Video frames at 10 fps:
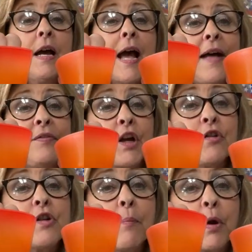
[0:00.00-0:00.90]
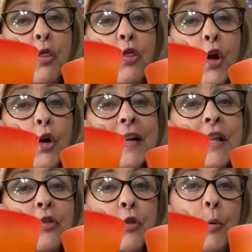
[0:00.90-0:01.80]
and they're number
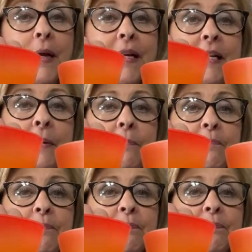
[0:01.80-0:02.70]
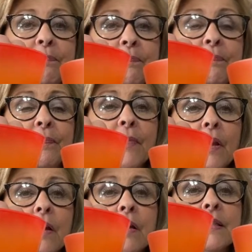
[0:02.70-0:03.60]
33.
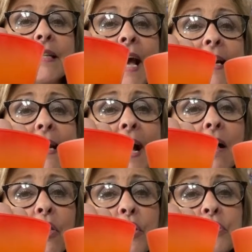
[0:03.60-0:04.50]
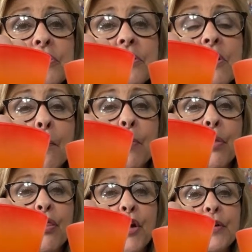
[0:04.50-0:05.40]
$10, number
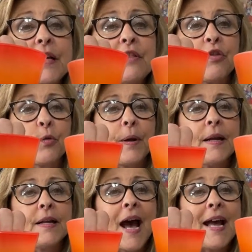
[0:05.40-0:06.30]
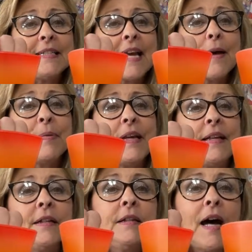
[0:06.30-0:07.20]
33. Hi,
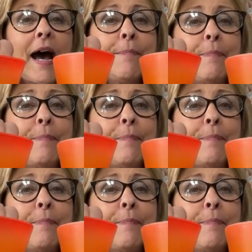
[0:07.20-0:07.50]
Debbie. Hi,